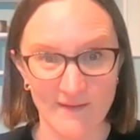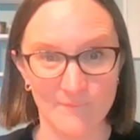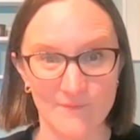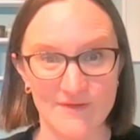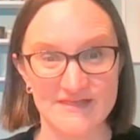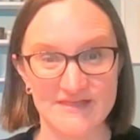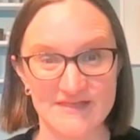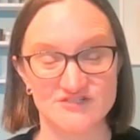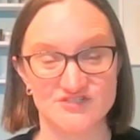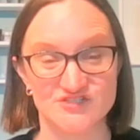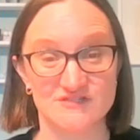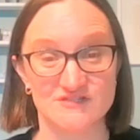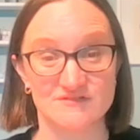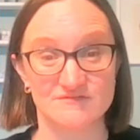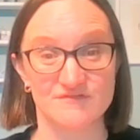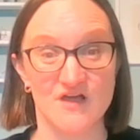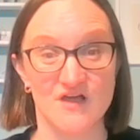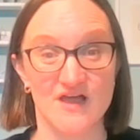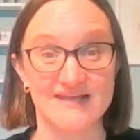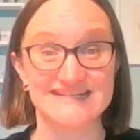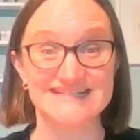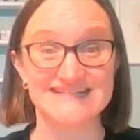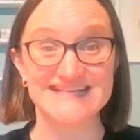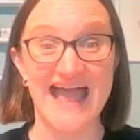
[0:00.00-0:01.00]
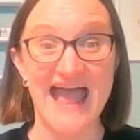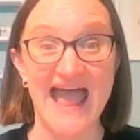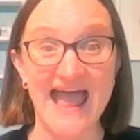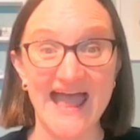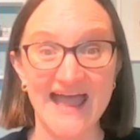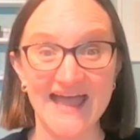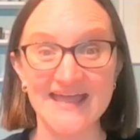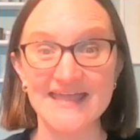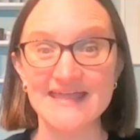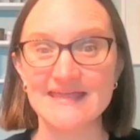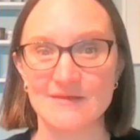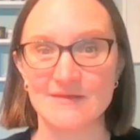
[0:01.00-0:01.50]
we can just find
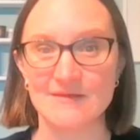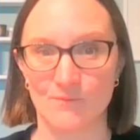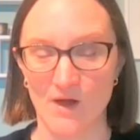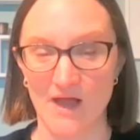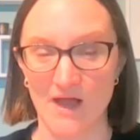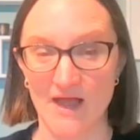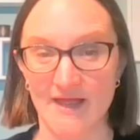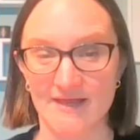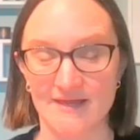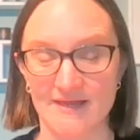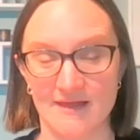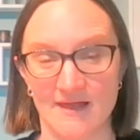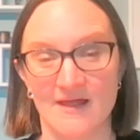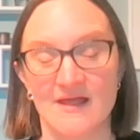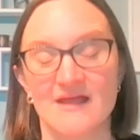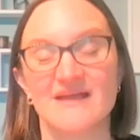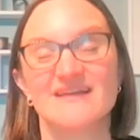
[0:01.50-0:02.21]
a way,